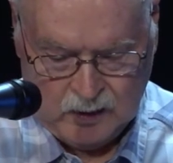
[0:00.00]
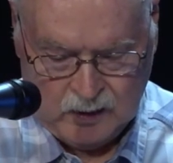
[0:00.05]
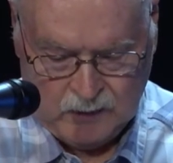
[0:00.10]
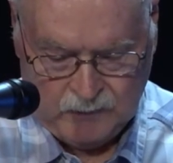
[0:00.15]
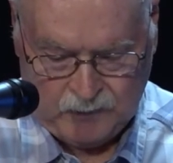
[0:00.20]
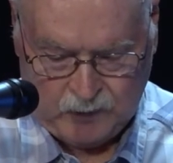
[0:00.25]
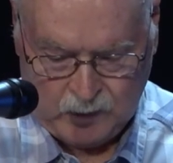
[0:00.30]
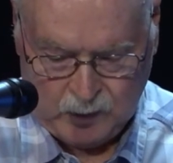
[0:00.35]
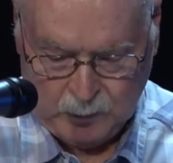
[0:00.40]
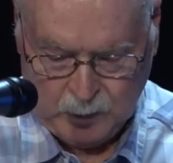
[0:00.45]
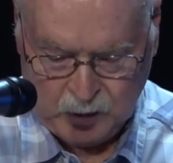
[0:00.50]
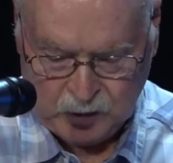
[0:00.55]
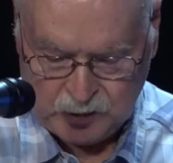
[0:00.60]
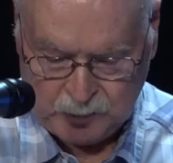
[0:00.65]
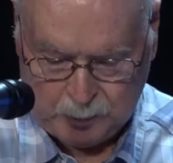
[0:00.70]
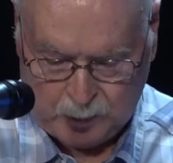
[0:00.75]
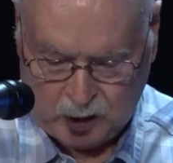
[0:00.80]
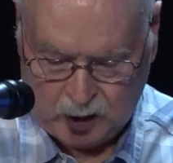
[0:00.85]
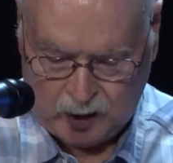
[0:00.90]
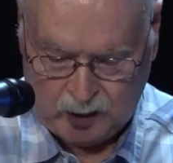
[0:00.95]
For the
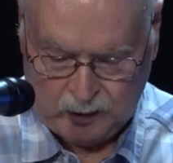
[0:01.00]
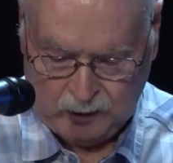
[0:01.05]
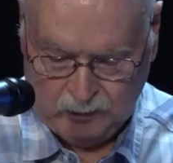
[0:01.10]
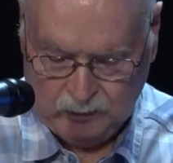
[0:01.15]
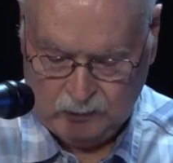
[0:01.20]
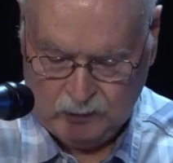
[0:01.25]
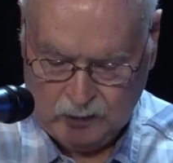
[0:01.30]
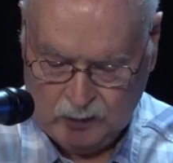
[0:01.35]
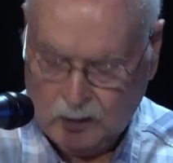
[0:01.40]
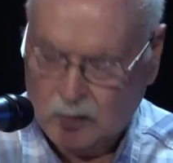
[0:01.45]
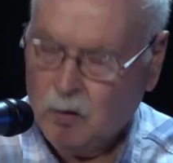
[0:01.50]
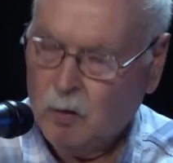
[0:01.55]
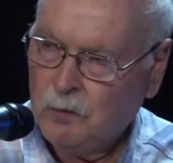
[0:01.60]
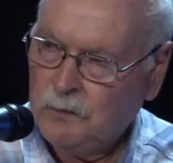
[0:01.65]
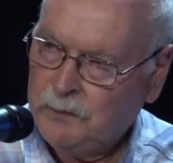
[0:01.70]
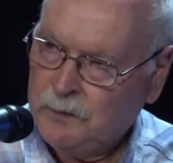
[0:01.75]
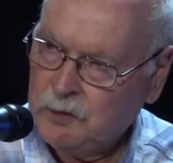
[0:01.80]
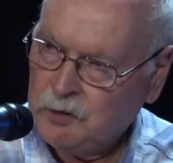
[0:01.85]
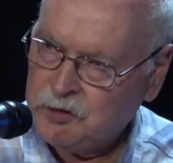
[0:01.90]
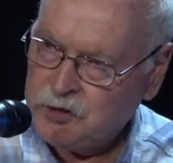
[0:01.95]
most part,
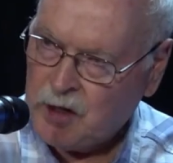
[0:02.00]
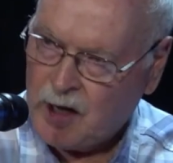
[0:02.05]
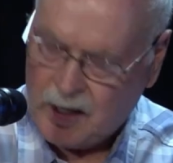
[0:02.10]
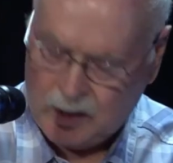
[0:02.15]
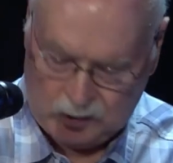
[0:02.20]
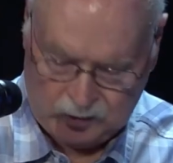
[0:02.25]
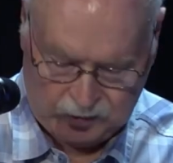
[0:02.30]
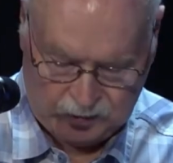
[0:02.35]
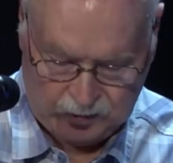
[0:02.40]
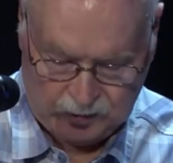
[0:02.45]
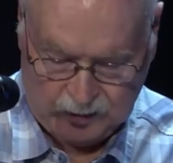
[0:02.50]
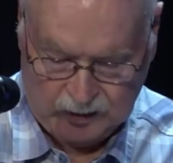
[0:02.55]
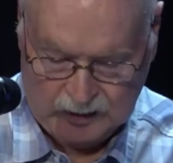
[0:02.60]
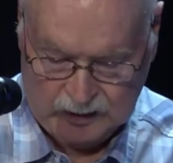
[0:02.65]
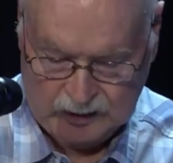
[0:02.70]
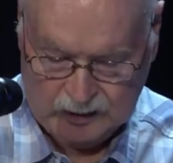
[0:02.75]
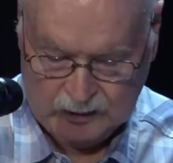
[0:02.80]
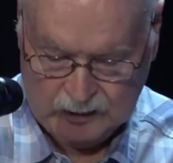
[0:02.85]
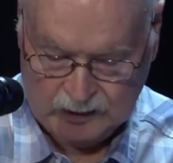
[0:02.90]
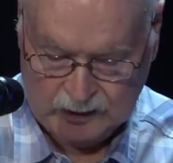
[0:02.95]
Oatfield's house
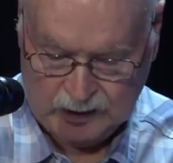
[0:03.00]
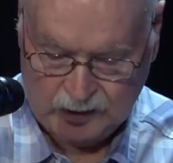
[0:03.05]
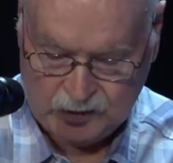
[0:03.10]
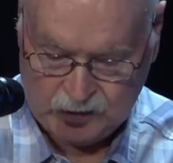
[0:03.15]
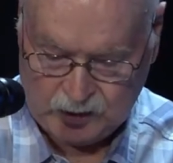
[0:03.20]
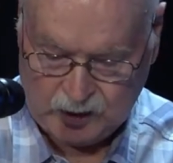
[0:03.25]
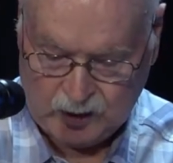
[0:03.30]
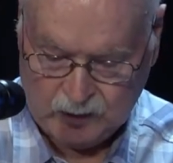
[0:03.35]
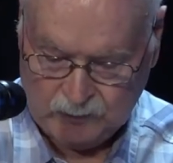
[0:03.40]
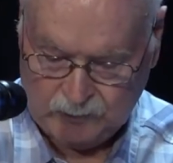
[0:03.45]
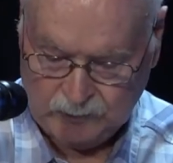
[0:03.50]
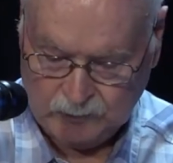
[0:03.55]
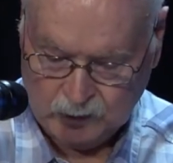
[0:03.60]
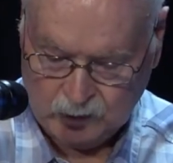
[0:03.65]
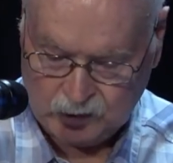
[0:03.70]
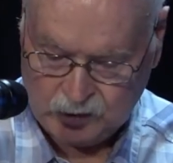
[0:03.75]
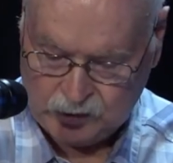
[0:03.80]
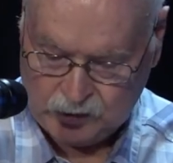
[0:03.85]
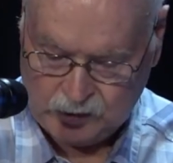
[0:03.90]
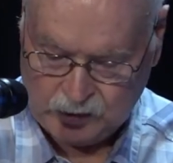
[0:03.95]
itself
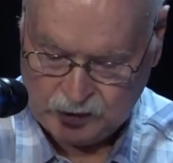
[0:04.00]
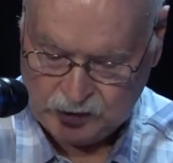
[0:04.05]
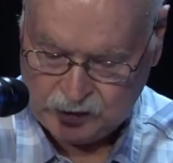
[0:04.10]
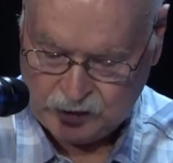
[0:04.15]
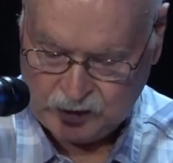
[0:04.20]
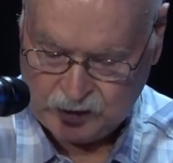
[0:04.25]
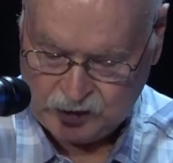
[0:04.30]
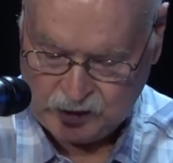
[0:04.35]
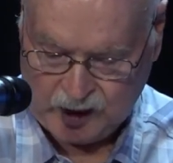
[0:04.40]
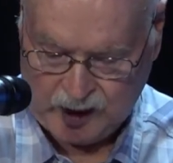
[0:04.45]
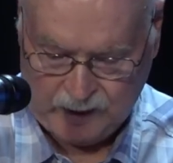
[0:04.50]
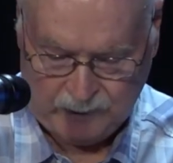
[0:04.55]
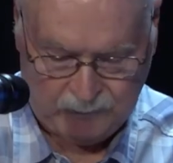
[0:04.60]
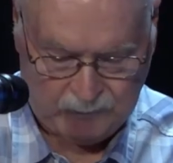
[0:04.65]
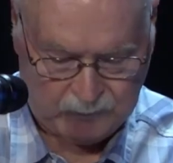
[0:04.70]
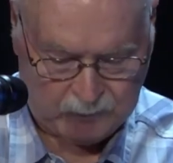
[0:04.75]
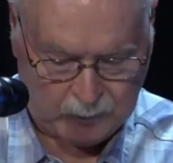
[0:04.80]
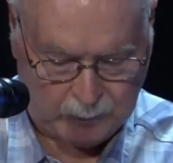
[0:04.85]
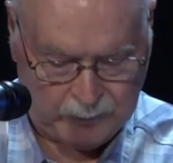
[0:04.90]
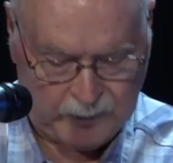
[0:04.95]
looks just the same
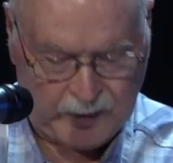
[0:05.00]
from